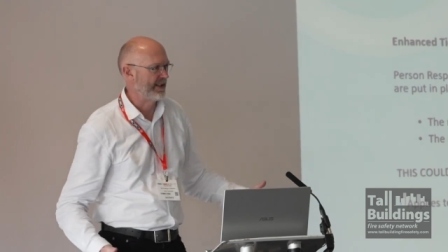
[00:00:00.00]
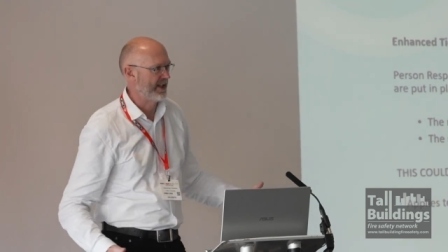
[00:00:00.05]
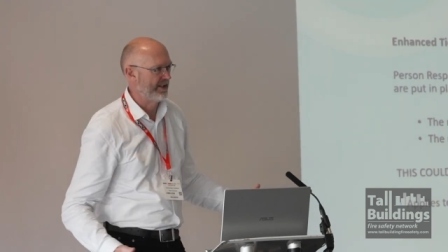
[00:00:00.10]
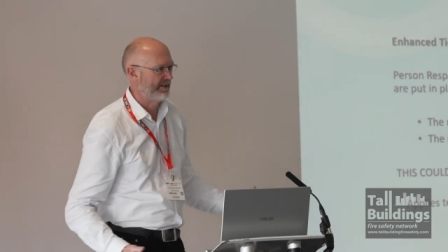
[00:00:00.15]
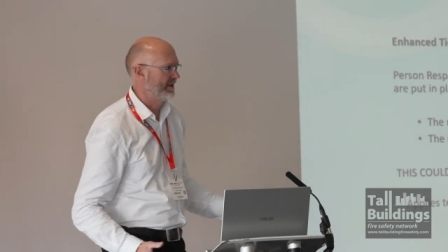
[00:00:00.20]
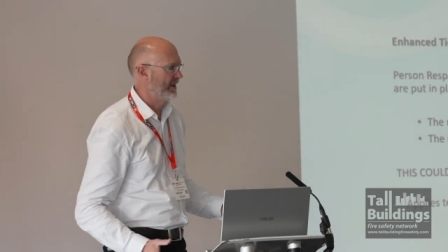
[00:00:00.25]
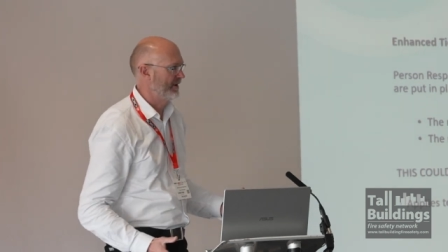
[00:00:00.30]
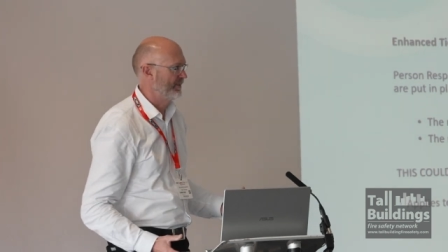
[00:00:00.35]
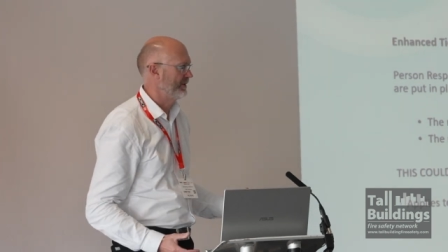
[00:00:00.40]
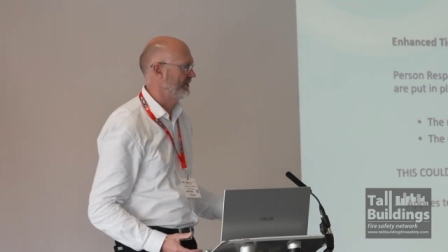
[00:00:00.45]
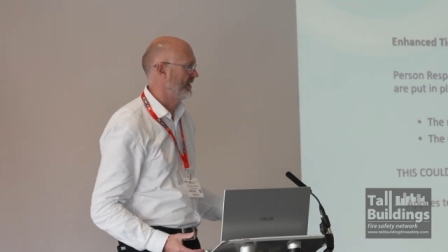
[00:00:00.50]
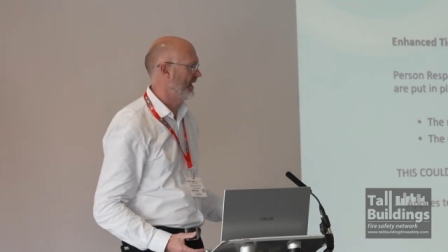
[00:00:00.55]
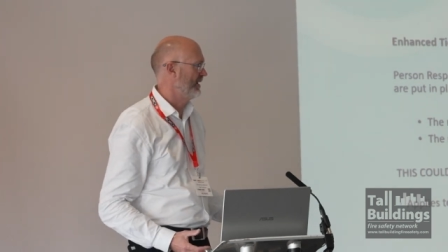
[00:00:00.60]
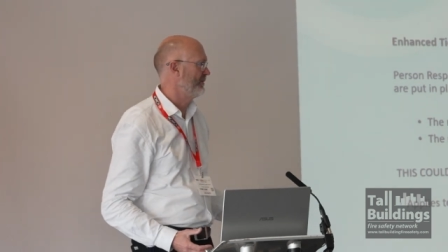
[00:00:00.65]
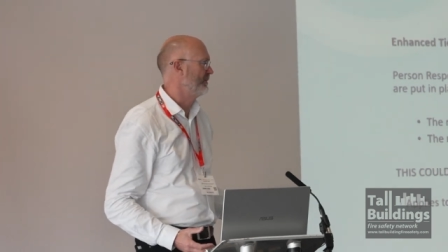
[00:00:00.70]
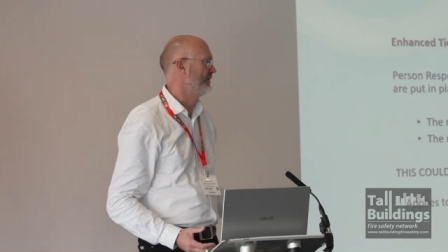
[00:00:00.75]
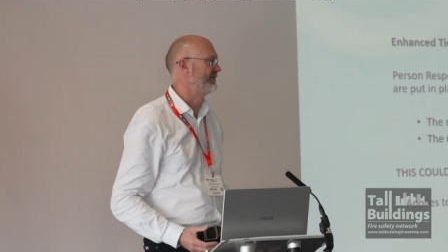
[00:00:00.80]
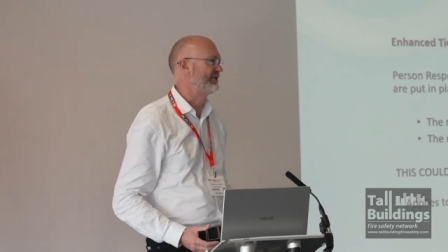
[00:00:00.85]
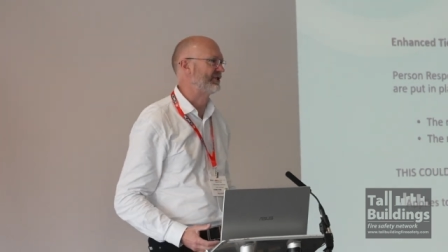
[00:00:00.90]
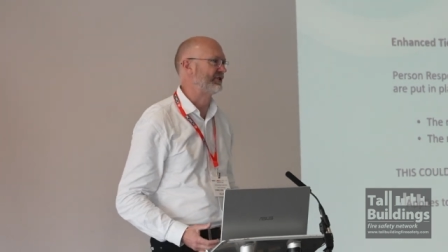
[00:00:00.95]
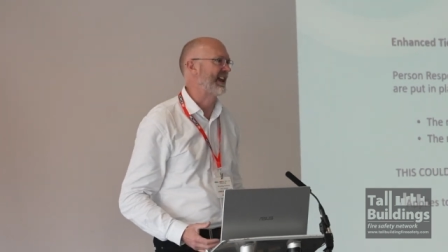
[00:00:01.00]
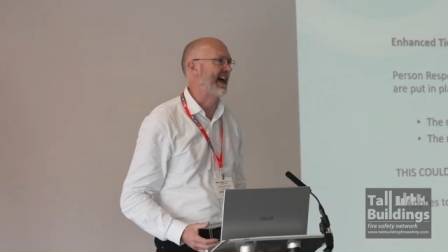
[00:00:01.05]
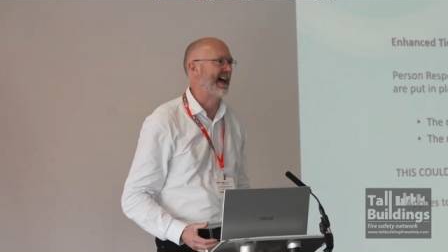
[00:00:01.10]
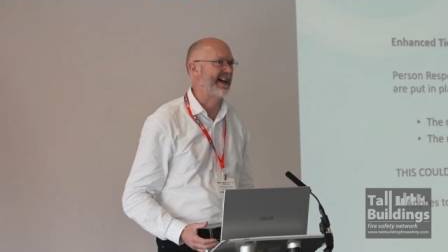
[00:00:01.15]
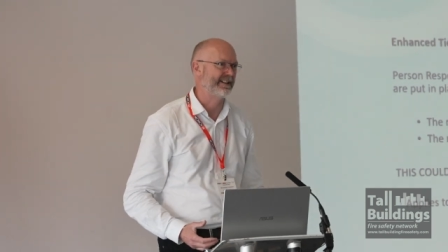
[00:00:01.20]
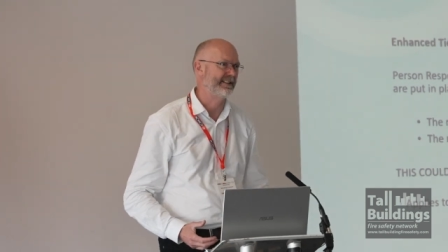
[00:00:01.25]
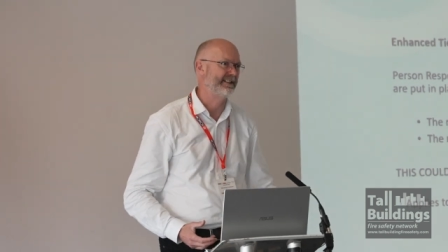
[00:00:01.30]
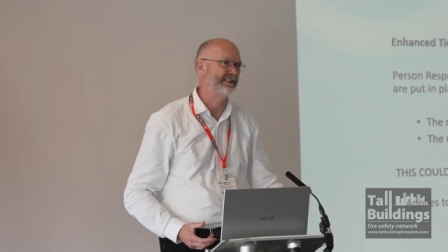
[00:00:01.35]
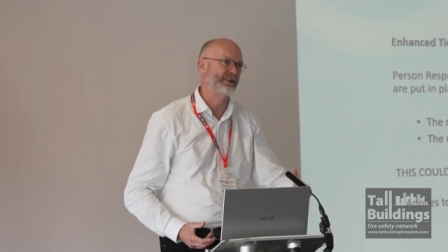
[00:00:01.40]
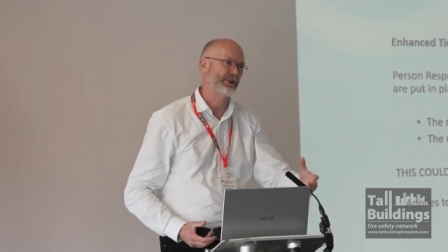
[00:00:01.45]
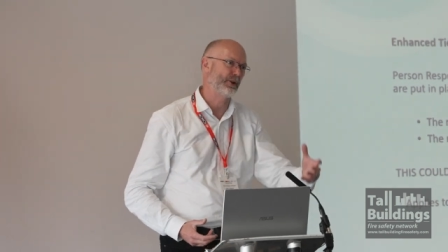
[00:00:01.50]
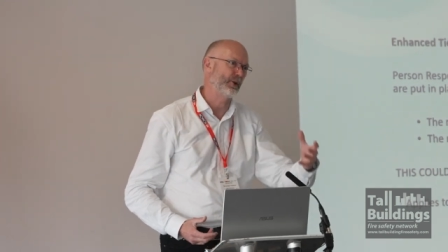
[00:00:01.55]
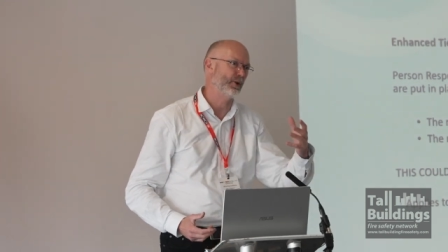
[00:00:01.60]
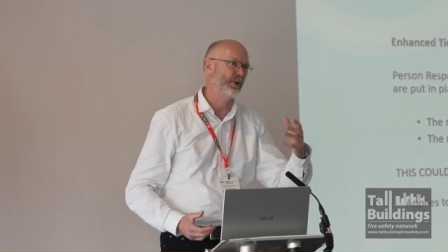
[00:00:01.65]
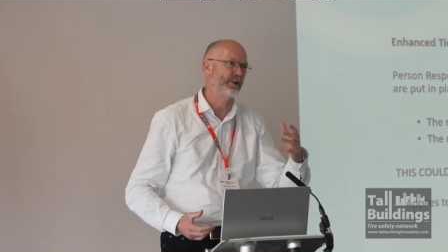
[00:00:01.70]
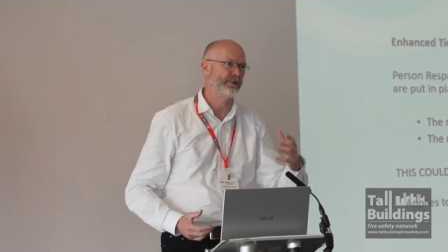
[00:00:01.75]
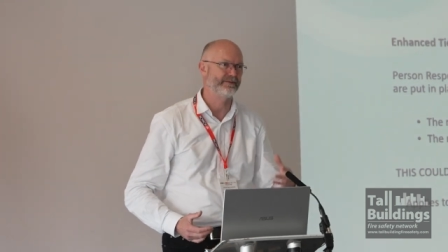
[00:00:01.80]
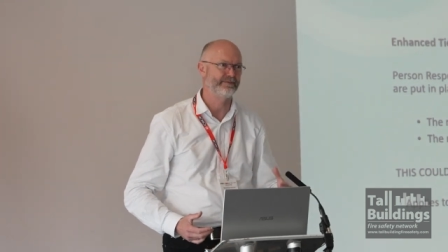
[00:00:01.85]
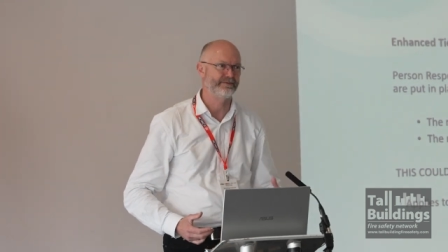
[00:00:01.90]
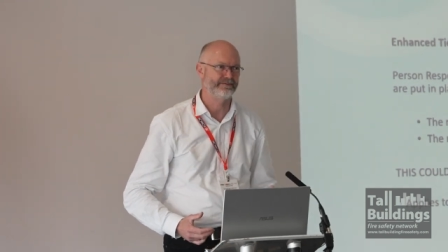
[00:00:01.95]
don't. I would I would stand in the
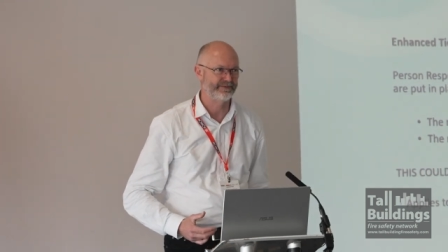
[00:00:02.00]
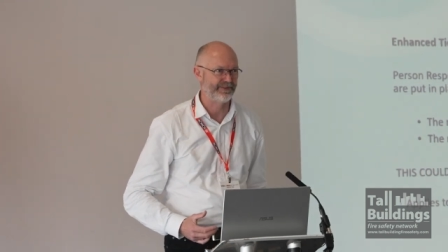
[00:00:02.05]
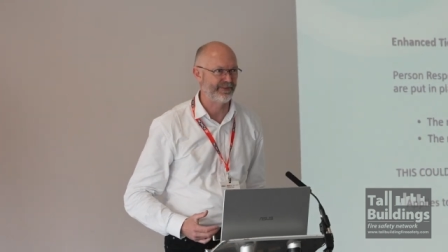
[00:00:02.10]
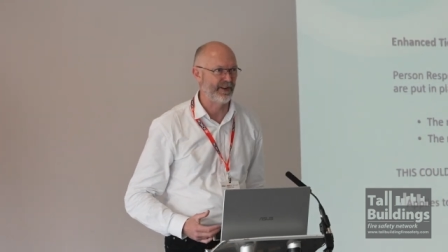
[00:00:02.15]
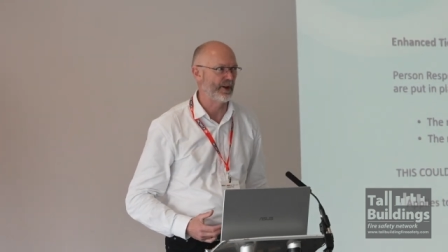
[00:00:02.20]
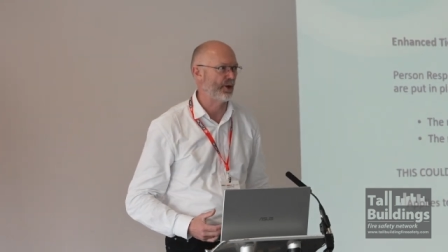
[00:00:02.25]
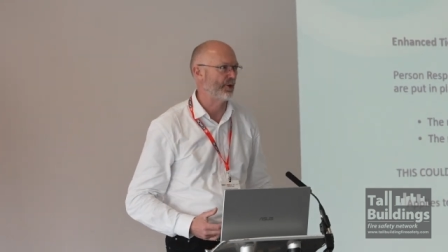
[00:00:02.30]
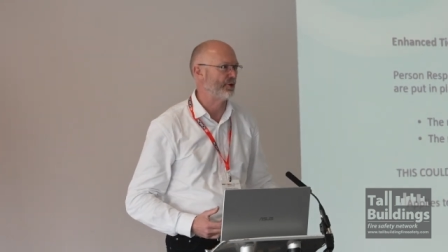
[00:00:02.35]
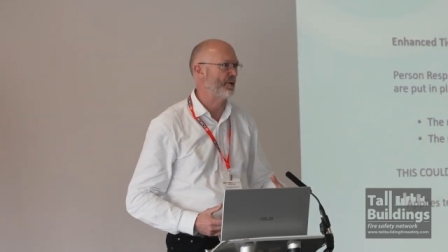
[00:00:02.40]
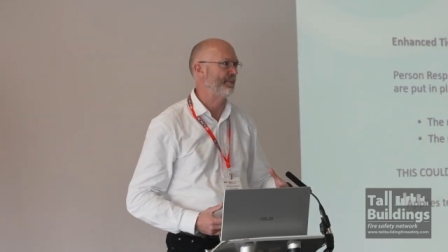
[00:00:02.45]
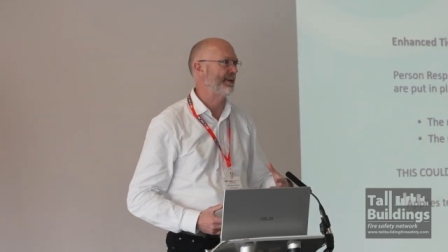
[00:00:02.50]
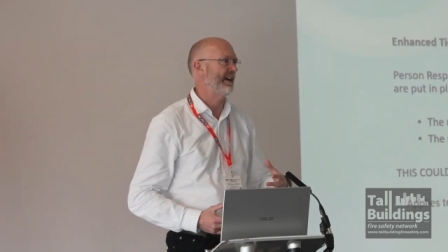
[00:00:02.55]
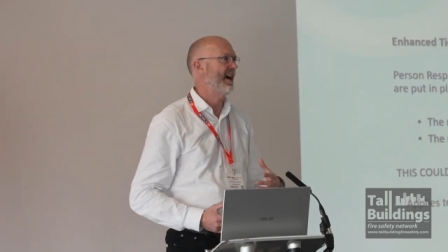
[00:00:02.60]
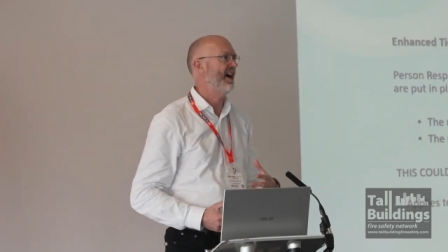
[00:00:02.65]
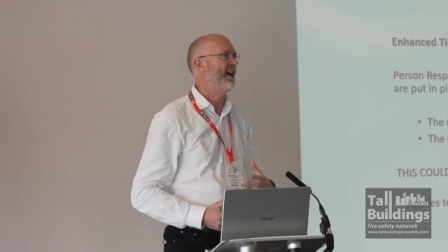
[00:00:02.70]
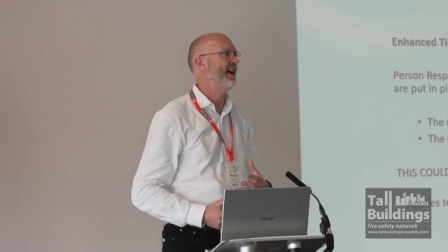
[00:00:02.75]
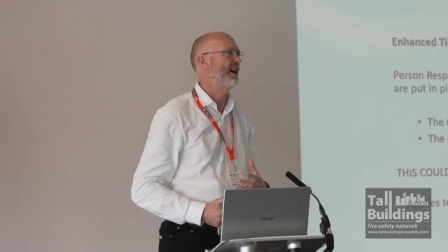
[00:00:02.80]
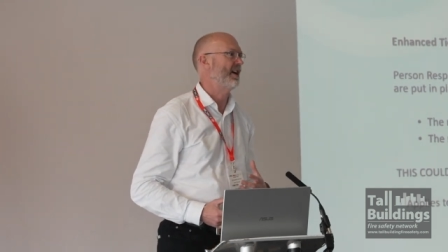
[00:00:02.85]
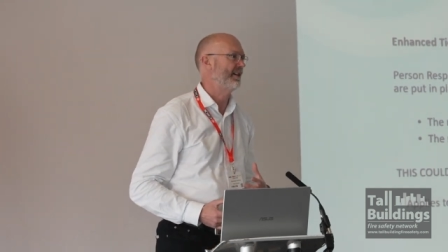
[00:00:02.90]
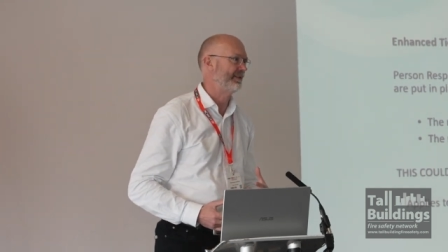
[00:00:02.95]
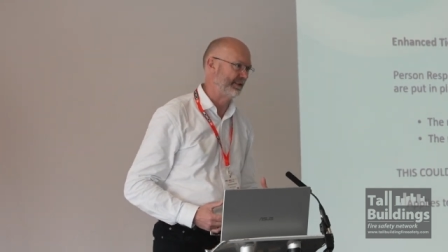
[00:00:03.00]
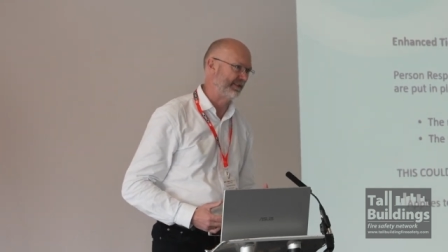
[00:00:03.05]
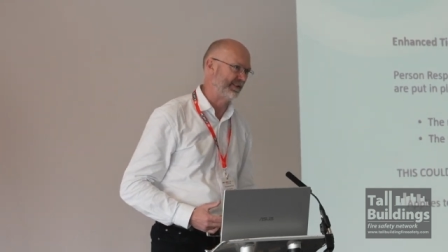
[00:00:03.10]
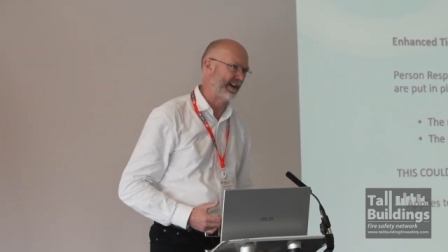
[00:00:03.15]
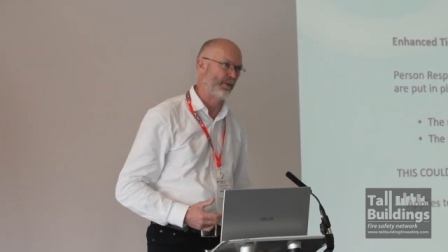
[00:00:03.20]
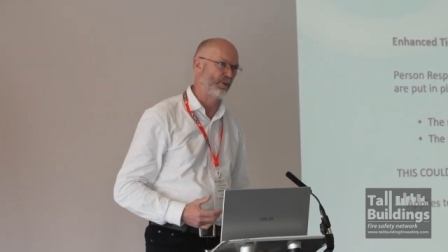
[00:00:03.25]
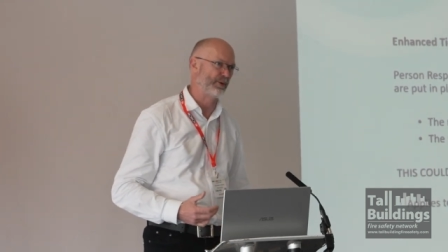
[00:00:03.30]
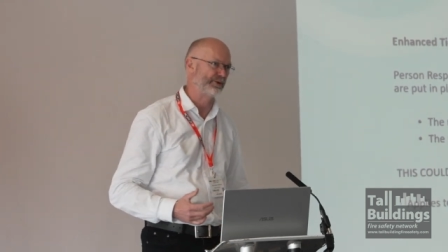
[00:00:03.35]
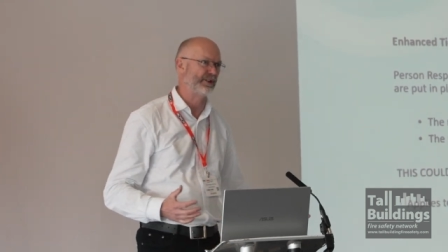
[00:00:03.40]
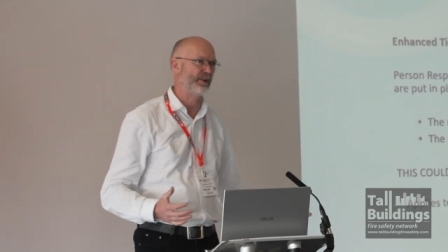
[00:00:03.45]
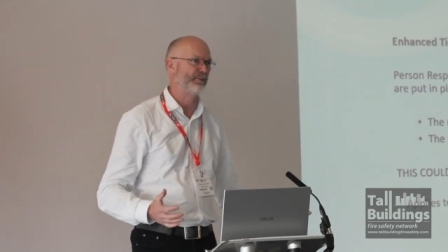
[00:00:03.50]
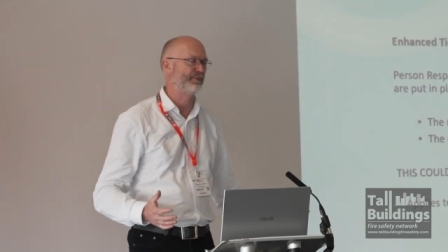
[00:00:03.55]
court and fight on your behalf if that wasn't